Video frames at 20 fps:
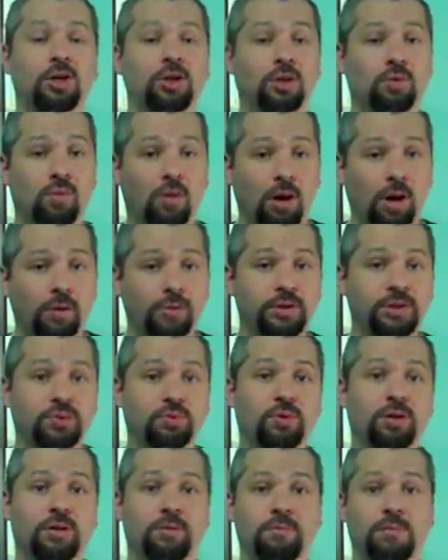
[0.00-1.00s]
You always
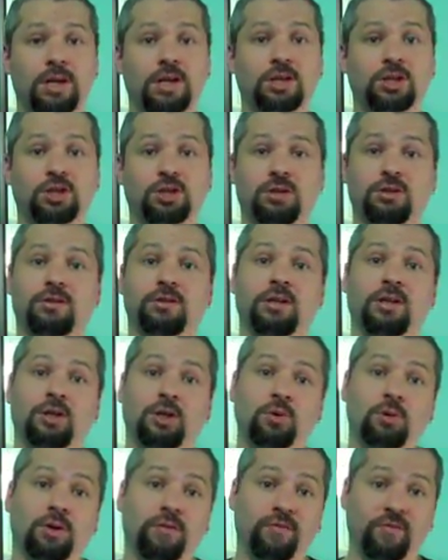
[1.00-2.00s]
want to make sure that
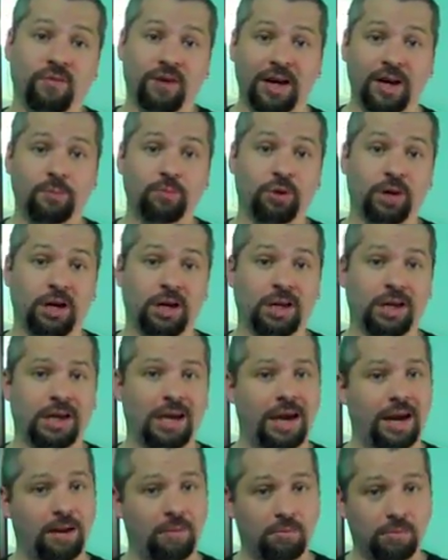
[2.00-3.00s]
you are vibrating
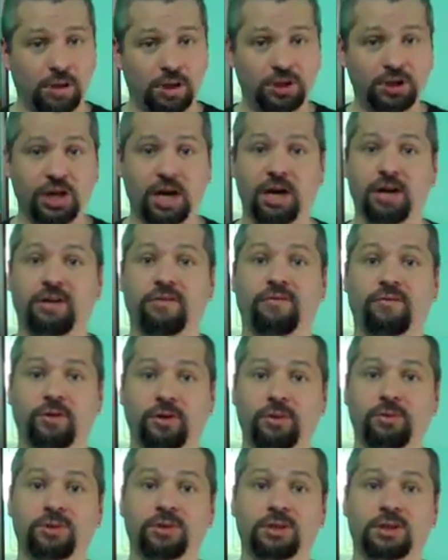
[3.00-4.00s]
at a much higher
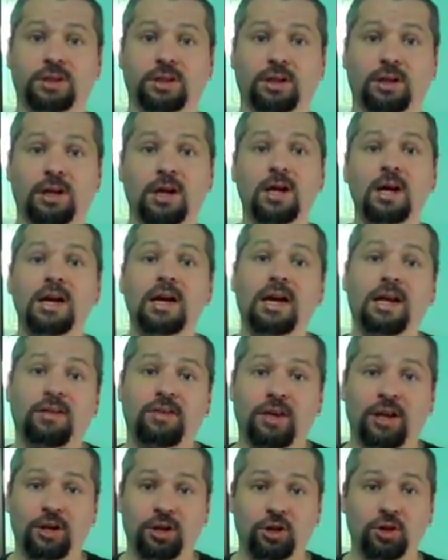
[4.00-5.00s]
frequency and
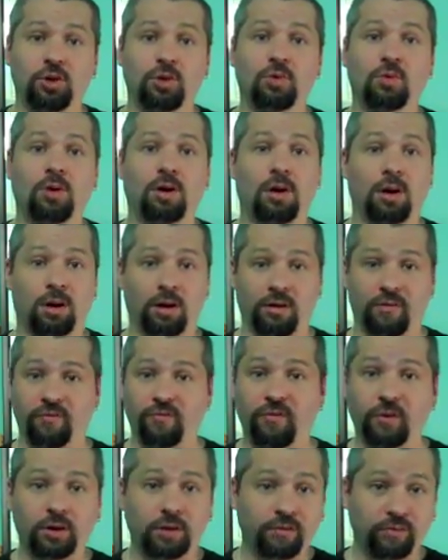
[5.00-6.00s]
that you are
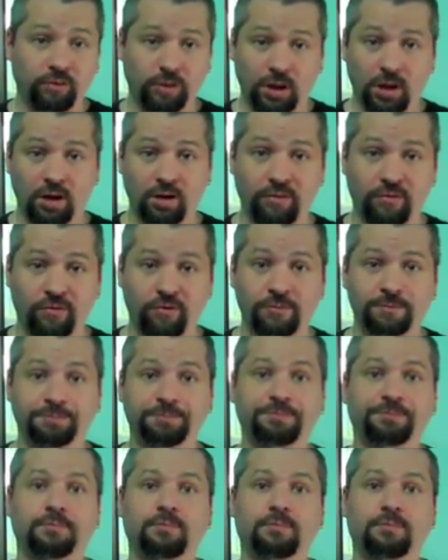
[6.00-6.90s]
full of love